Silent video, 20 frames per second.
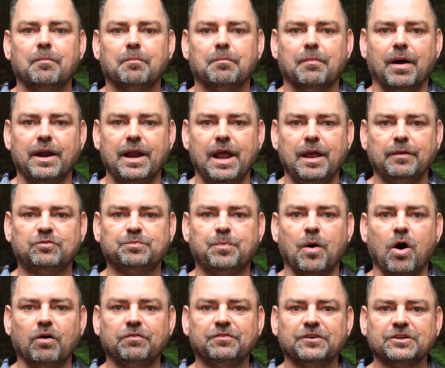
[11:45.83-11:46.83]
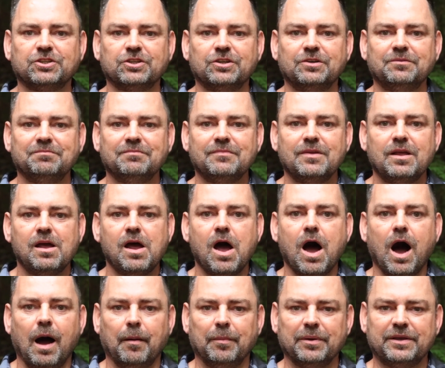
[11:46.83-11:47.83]
My name's Paul Fisher.
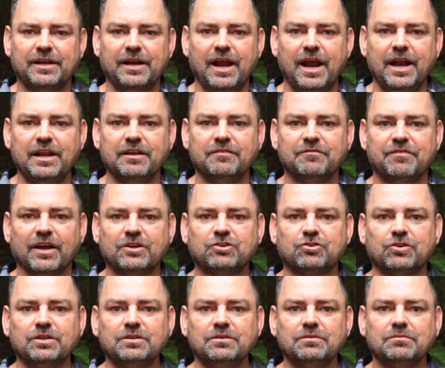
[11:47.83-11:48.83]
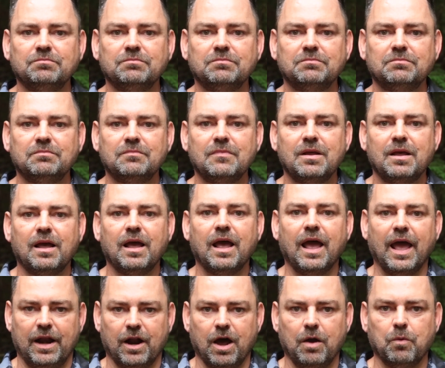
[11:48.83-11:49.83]
I'm a Canadian veteran,
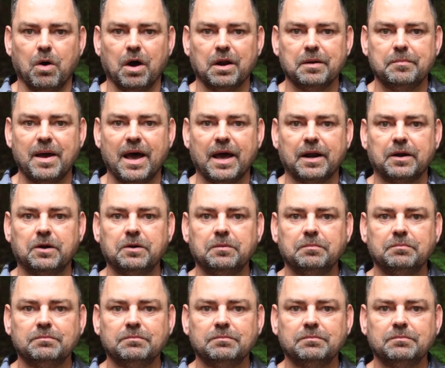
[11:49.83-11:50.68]
and I want to matter.